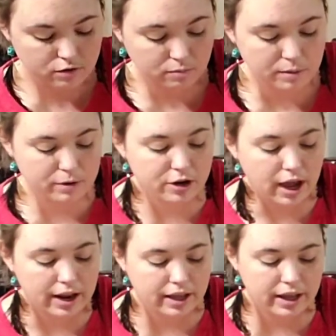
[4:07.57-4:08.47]
Remember, you
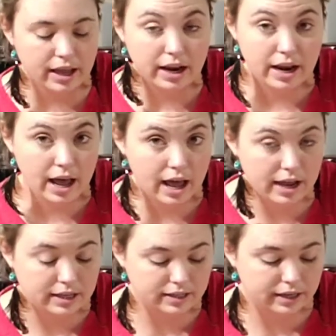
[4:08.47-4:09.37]
got to get it
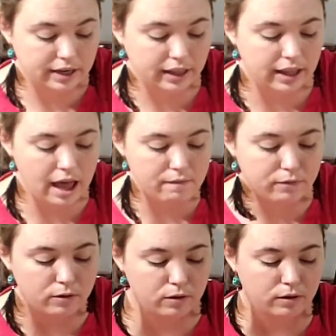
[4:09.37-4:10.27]
nice and
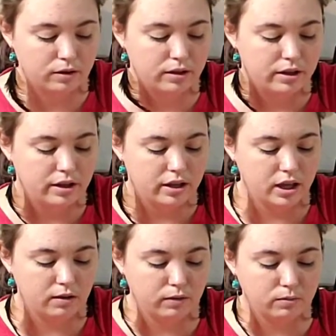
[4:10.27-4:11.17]
level,
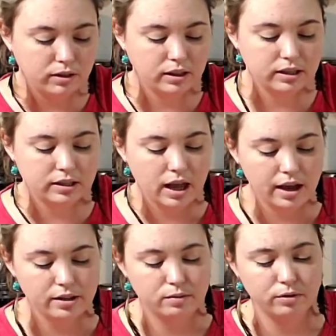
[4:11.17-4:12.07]
even with the
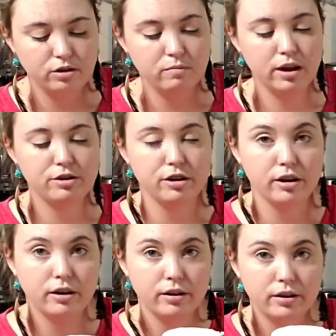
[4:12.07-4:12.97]
sides when you measure.
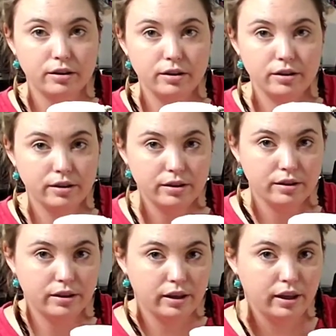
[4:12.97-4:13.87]

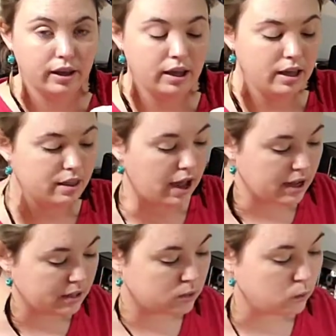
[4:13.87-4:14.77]
Okay,
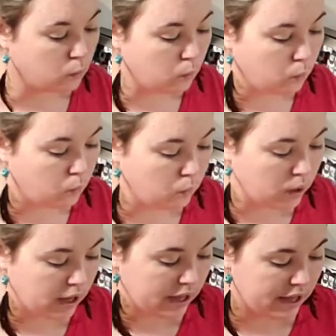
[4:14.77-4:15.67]
that's
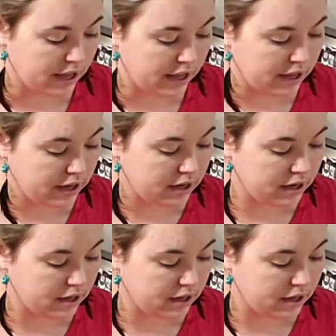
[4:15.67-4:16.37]
1.